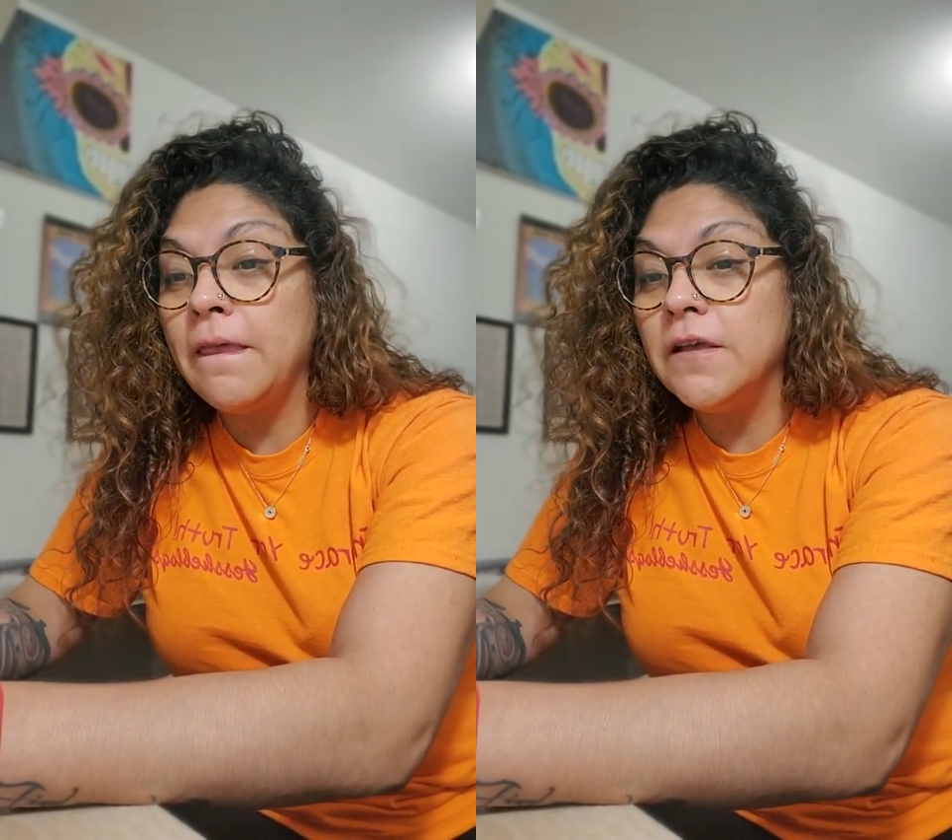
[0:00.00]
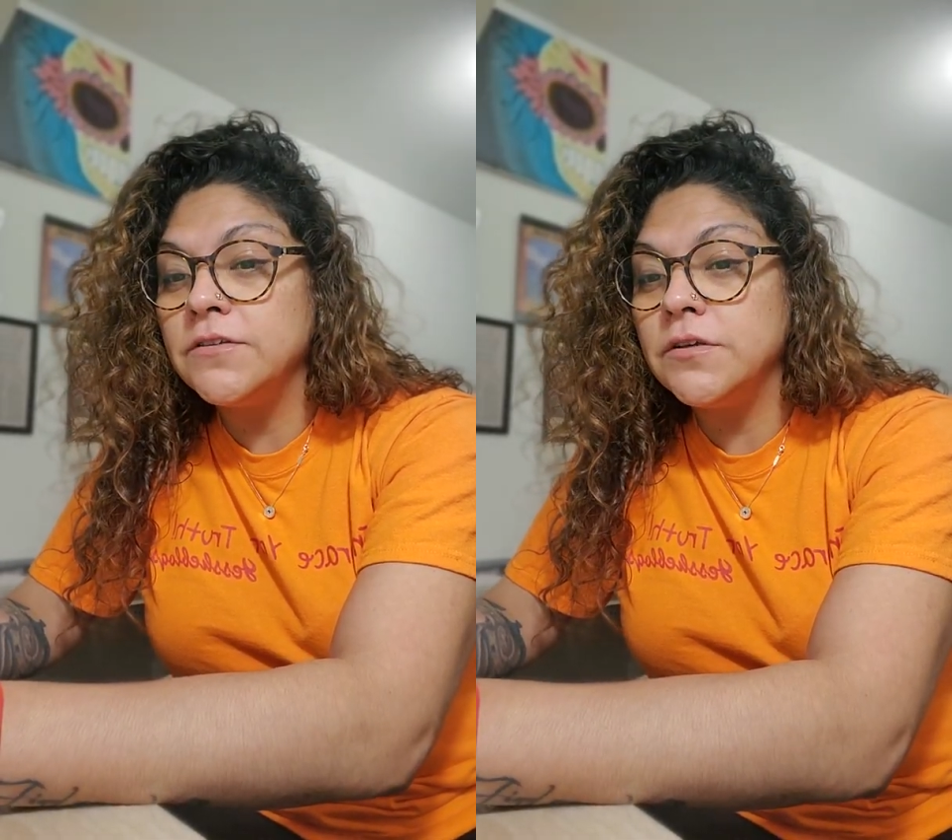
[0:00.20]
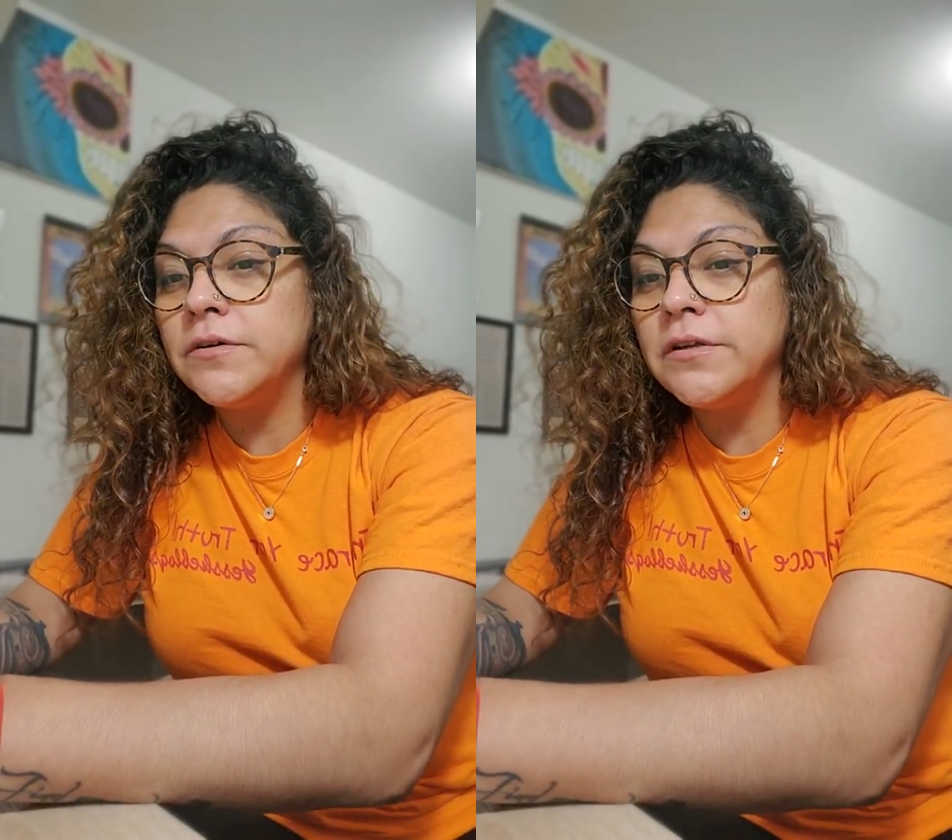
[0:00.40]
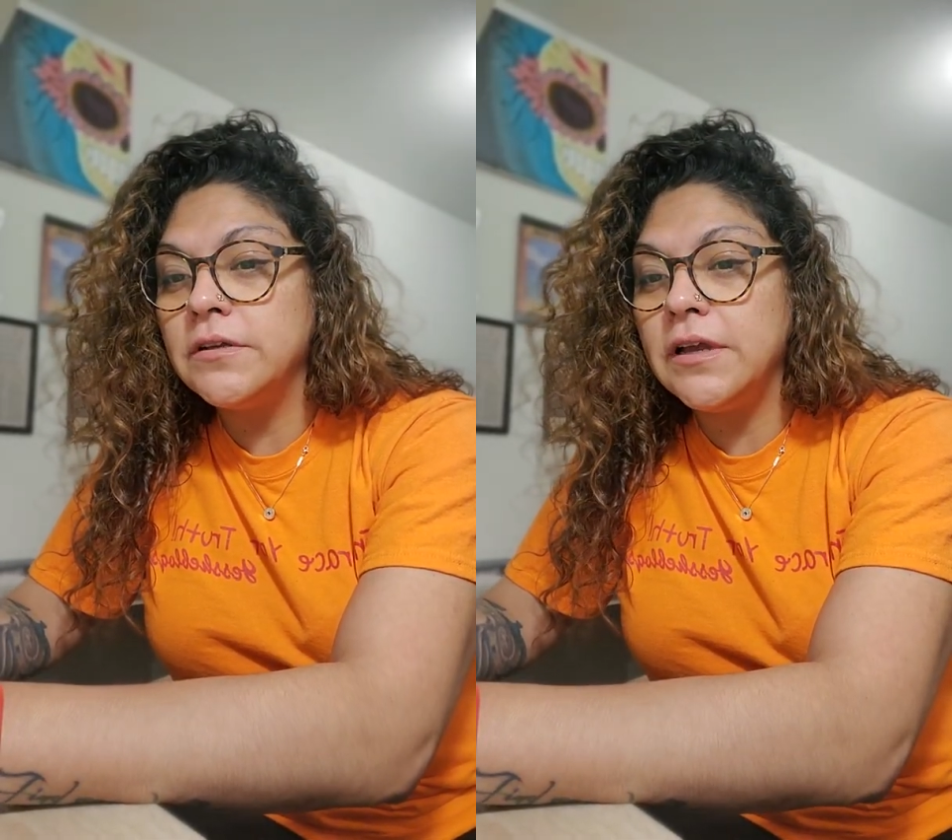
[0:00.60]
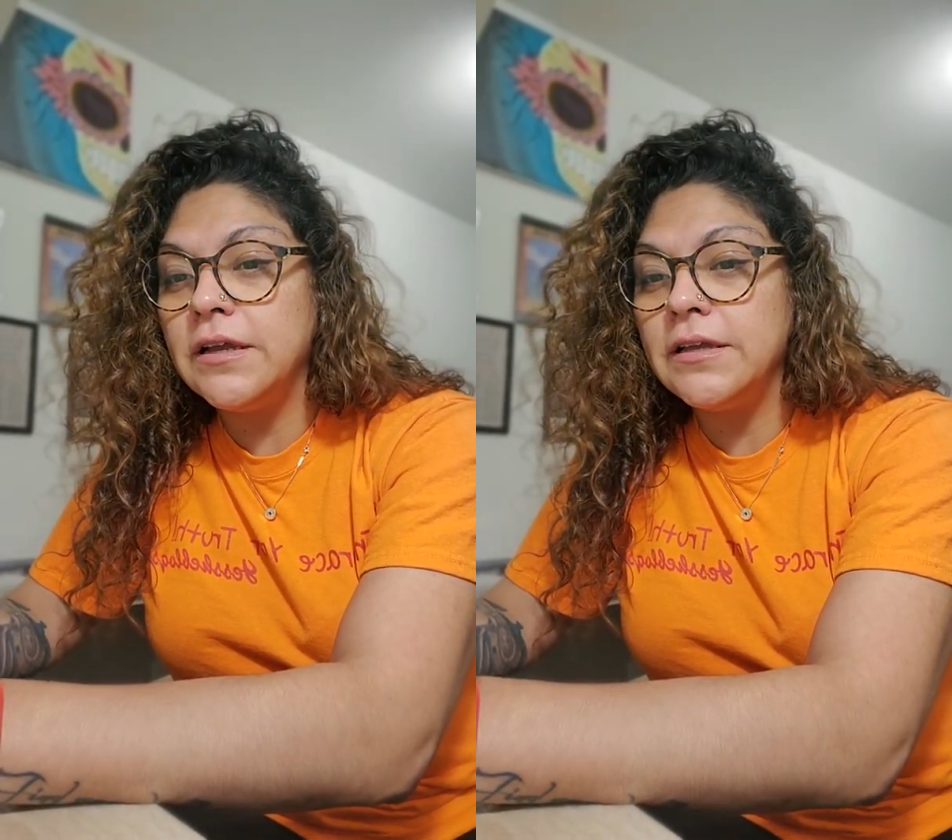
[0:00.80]
So
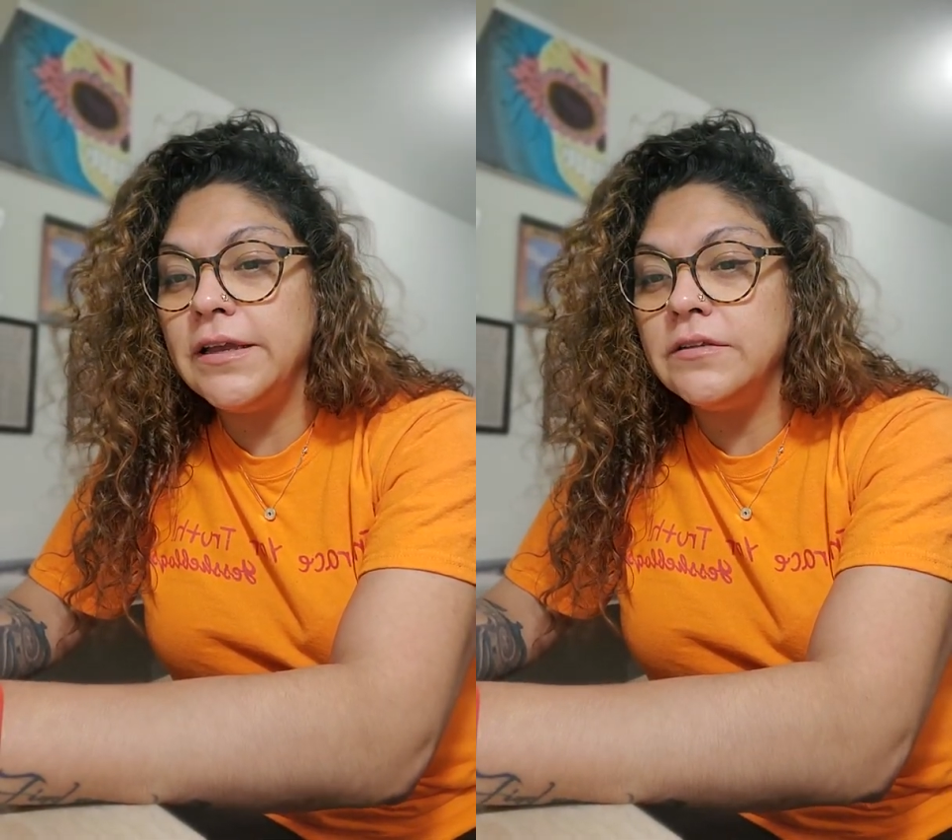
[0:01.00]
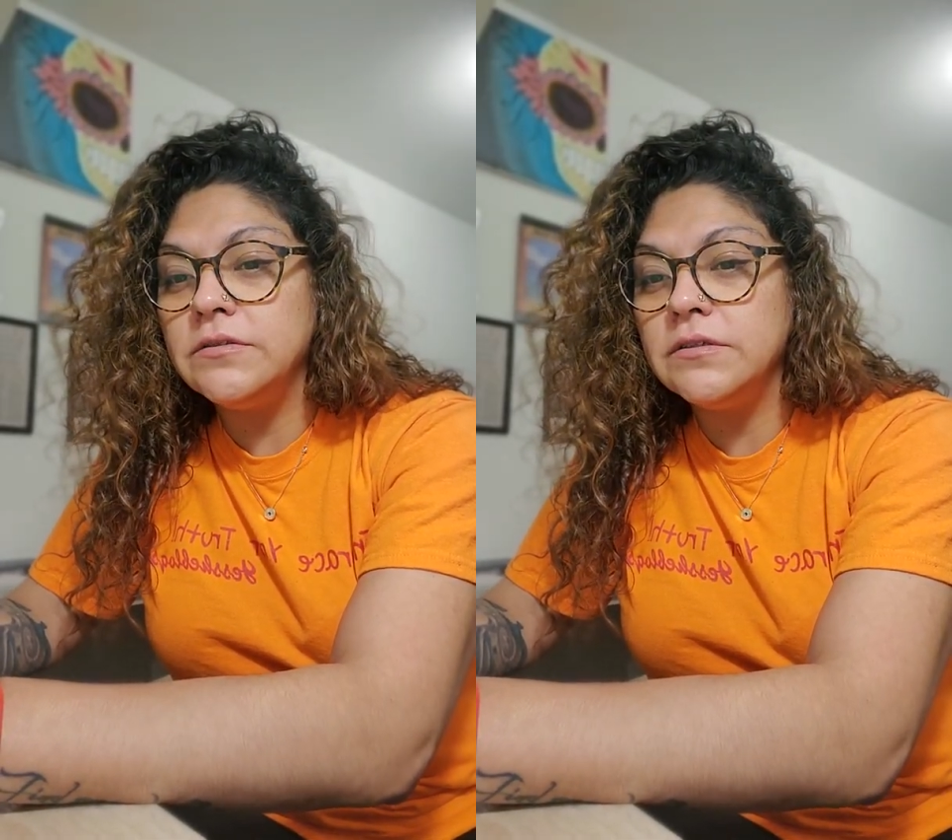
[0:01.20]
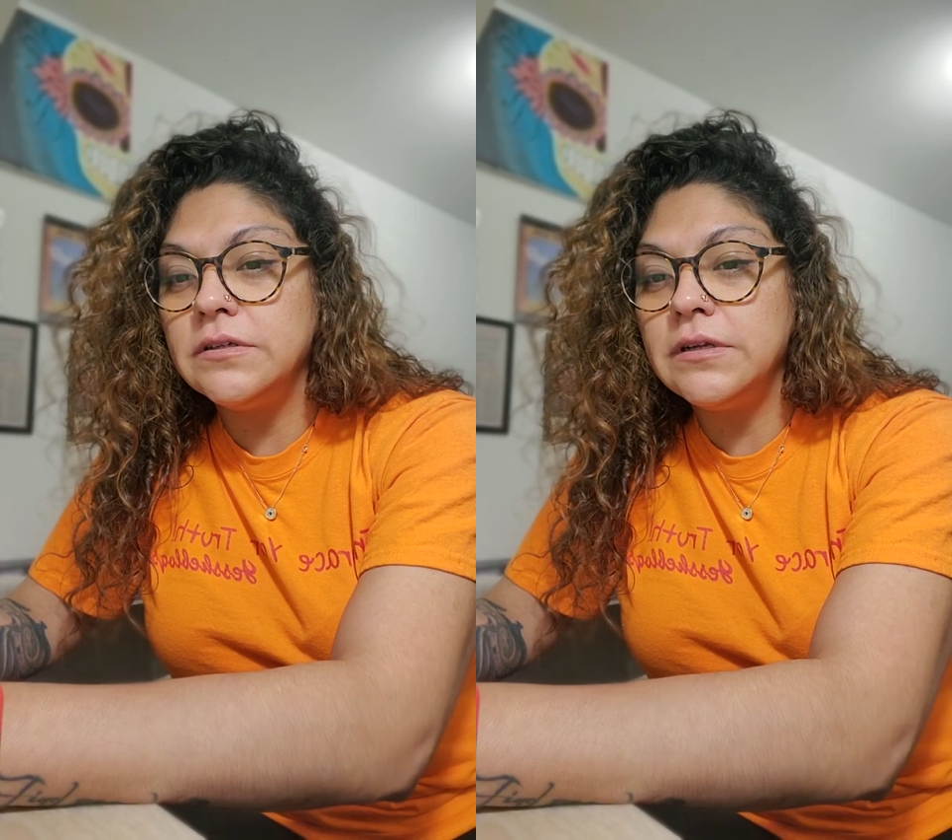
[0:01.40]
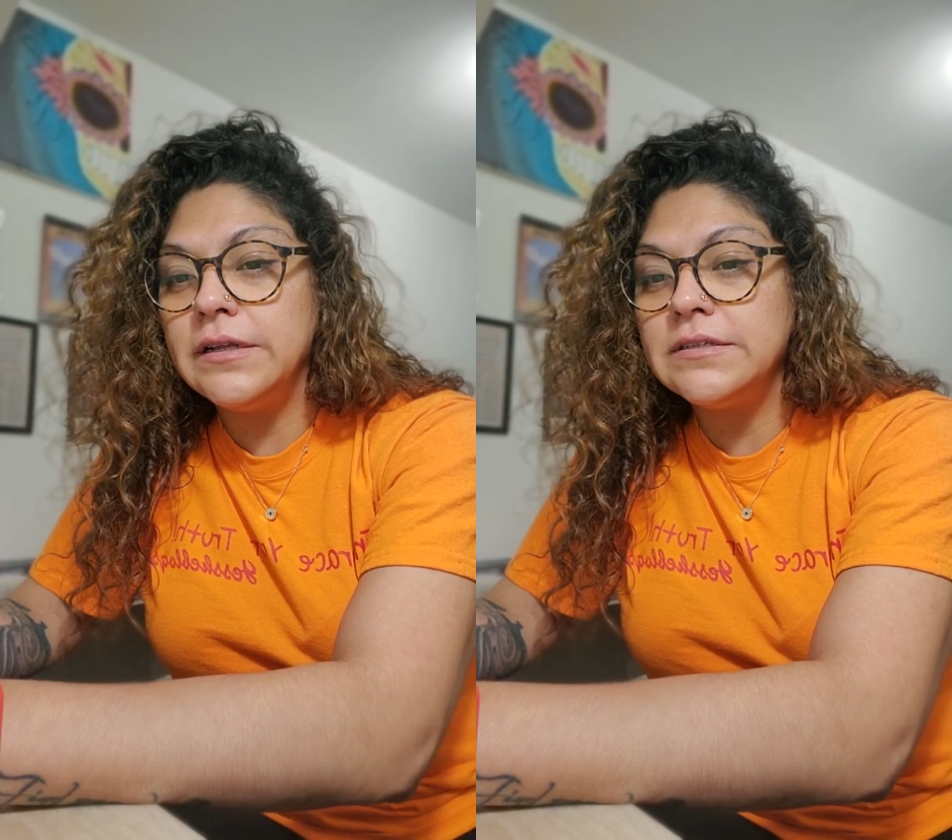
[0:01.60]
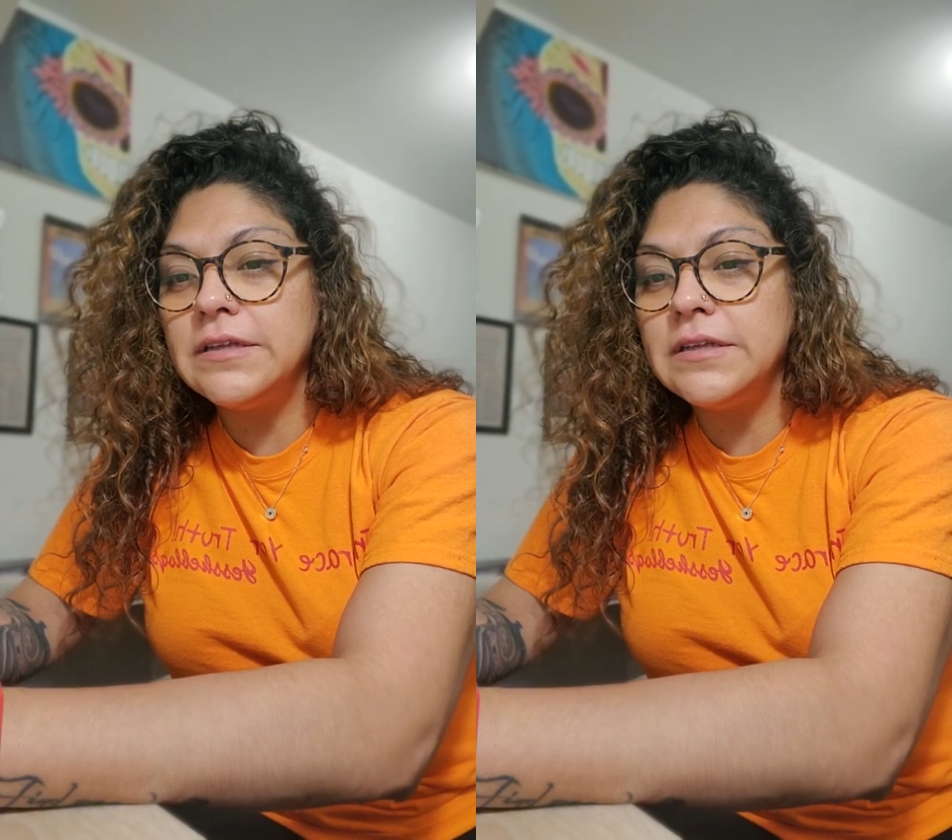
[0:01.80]
it's